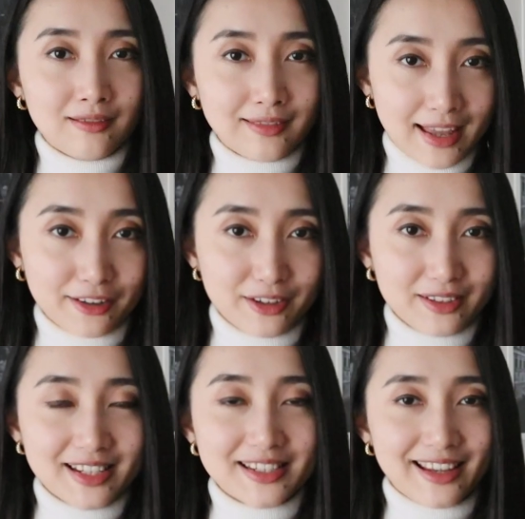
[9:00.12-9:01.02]

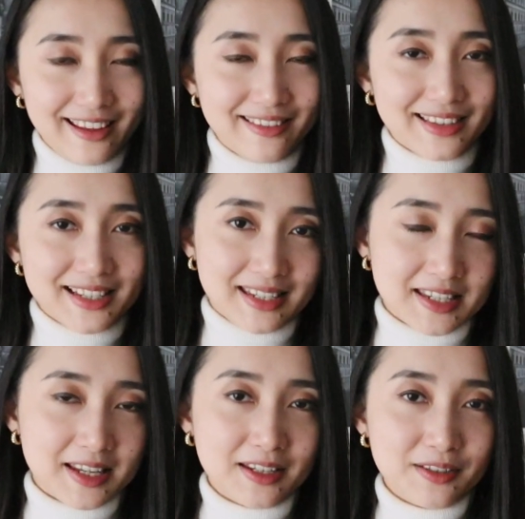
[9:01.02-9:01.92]
Leather is in this
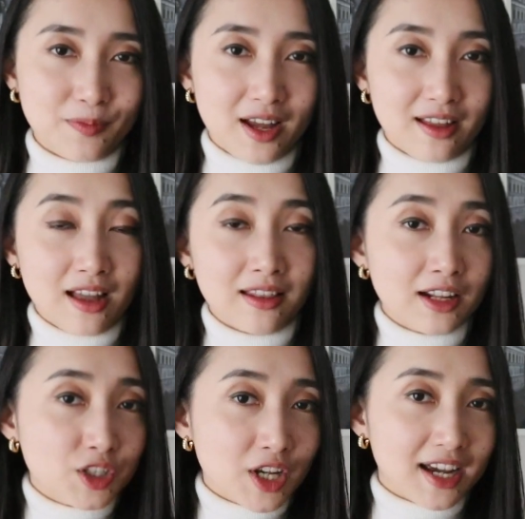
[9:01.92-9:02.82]
season, but a
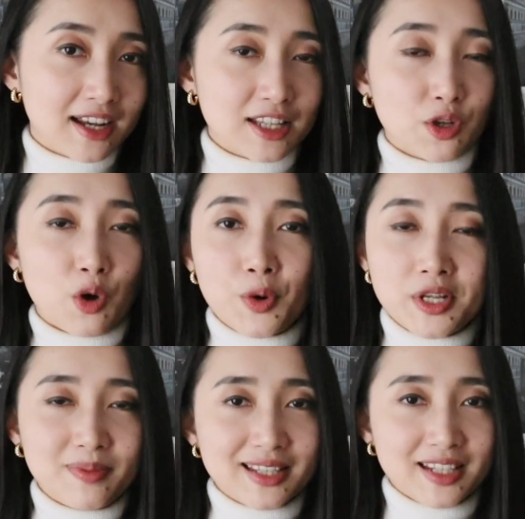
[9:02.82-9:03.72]
leather jacket has
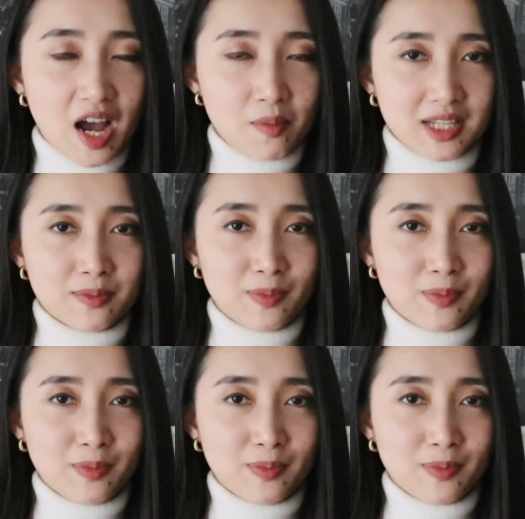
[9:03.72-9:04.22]
always been a timeless